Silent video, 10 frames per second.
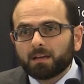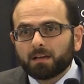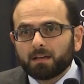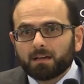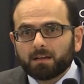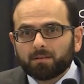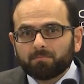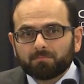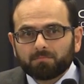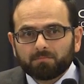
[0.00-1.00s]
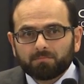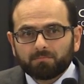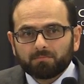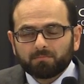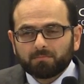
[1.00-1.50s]
Um,
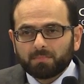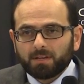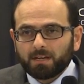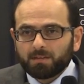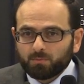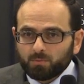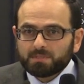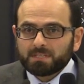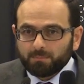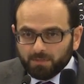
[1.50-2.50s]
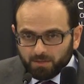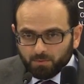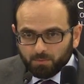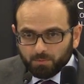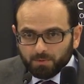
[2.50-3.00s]
I do Islamic
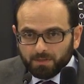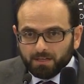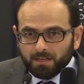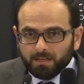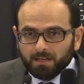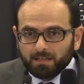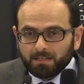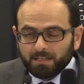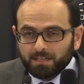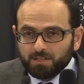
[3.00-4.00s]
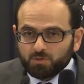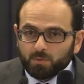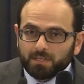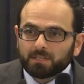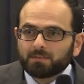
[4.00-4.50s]
law uh, and I
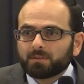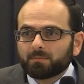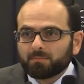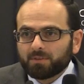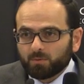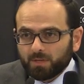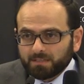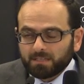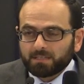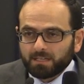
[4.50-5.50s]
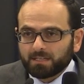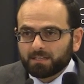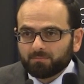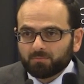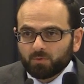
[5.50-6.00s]
graduated from the United
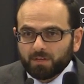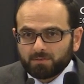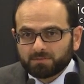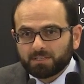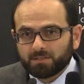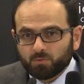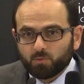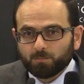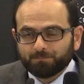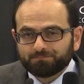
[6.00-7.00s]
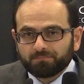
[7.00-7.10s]
Kingdom 2002.